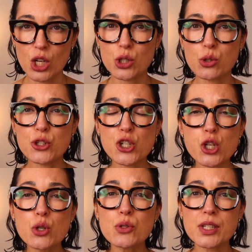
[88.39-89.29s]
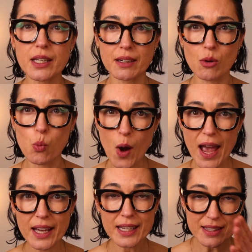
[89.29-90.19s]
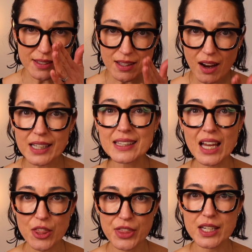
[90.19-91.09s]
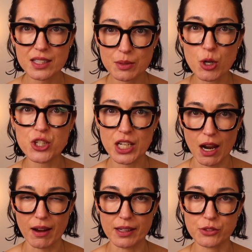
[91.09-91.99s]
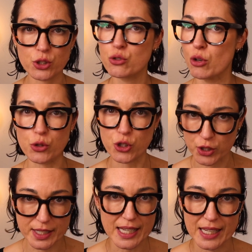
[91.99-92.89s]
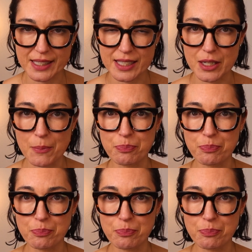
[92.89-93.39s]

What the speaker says: You're choosing where inside that thick smudgy line the stroke should sit.